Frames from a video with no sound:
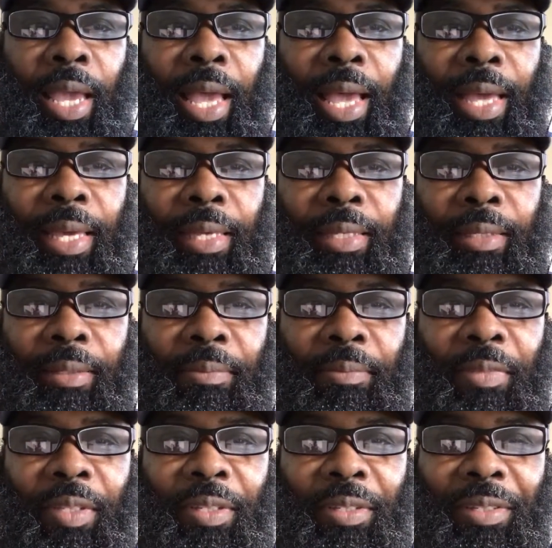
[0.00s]
I
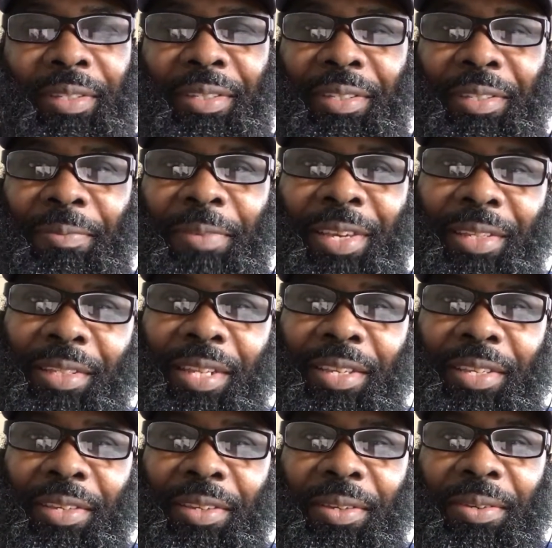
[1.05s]
submit
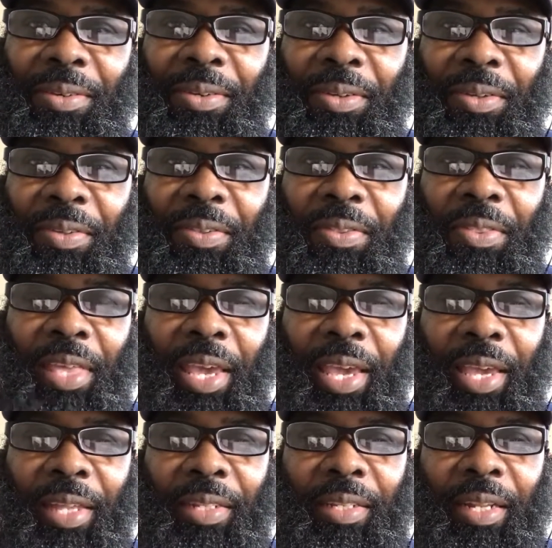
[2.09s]
to you
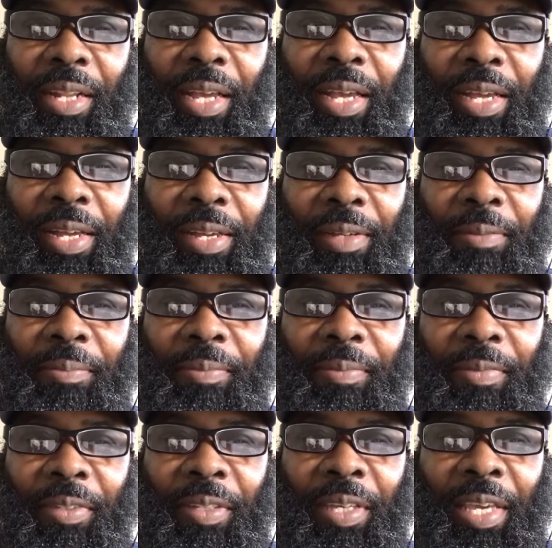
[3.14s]
that uh,
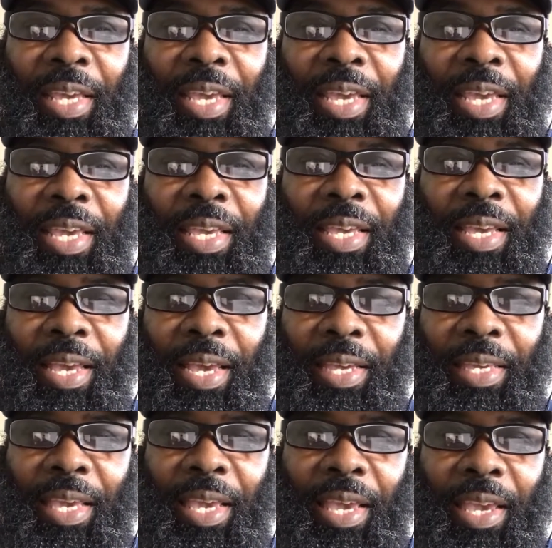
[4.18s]

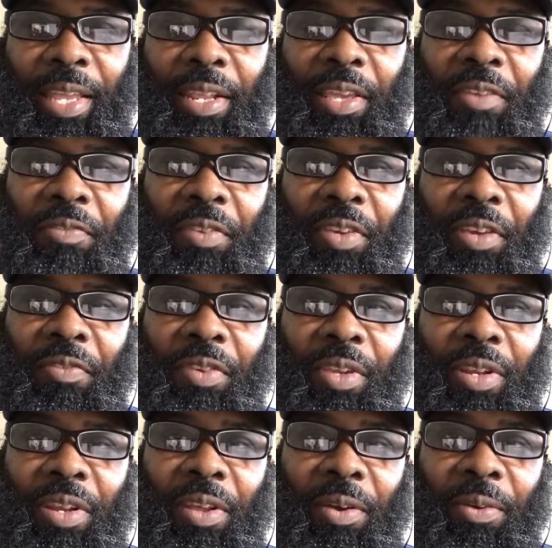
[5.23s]
again, if, if
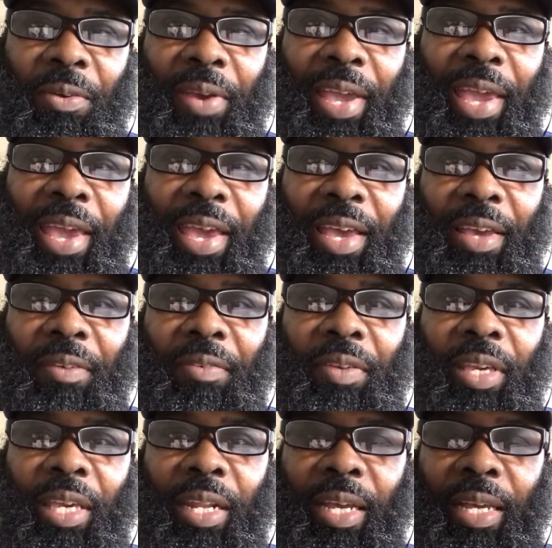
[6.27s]
you don't have
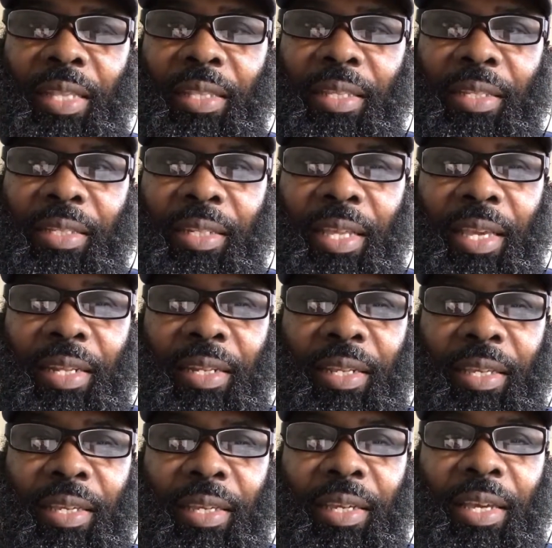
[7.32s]
an
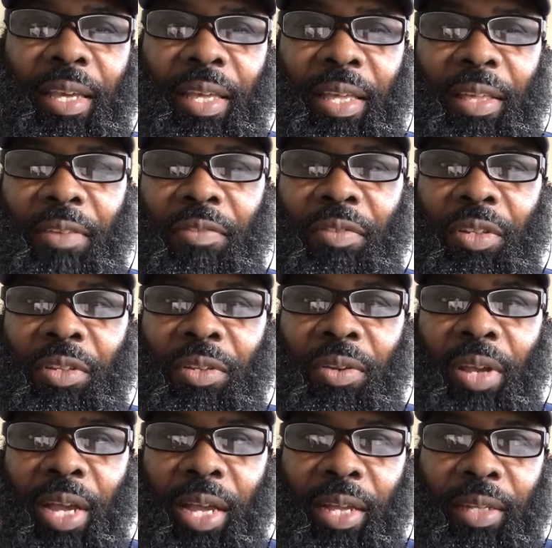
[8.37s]
understanding of the
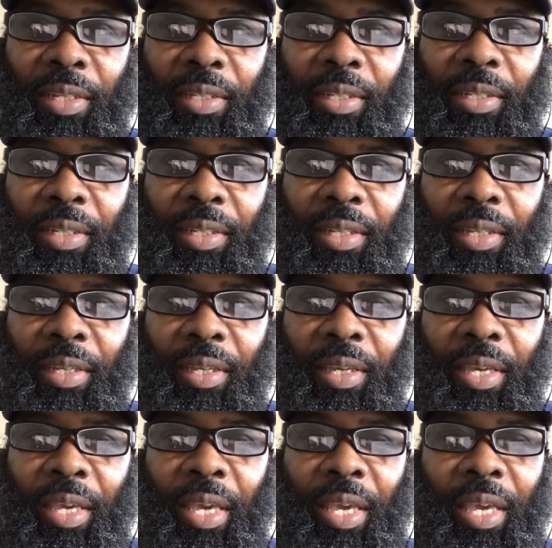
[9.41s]
Torah,
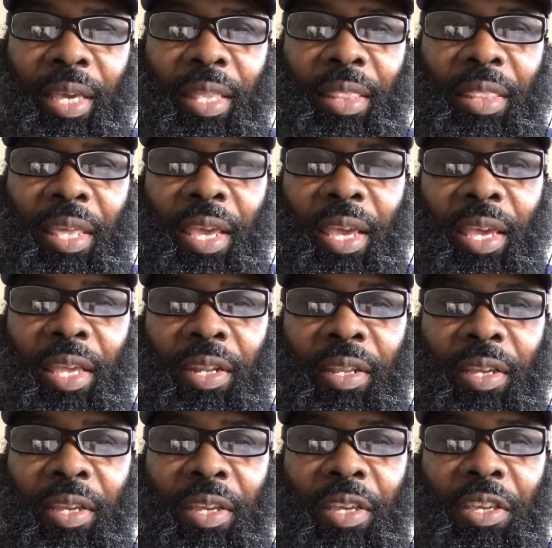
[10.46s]
then
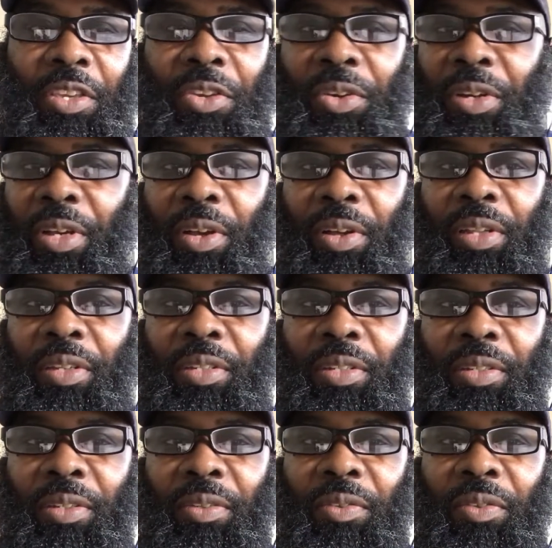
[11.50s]
you're going
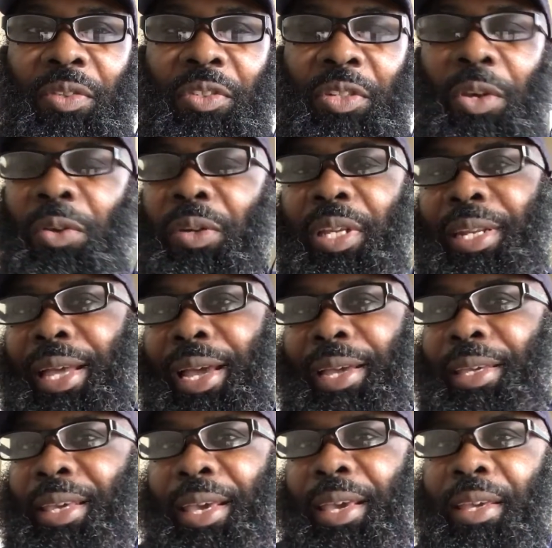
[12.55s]
to totally
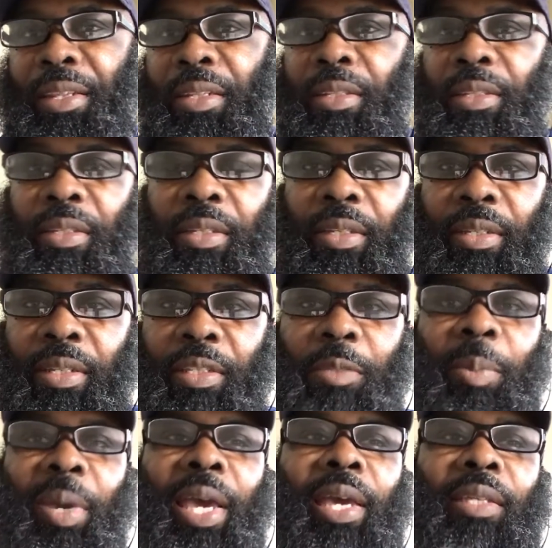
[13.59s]
not get this
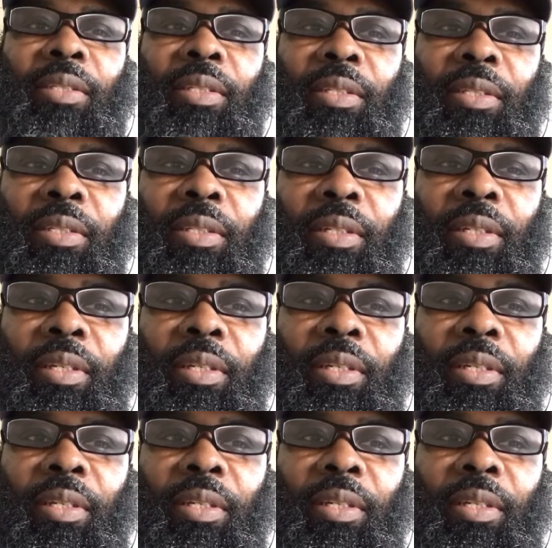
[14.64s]
passage.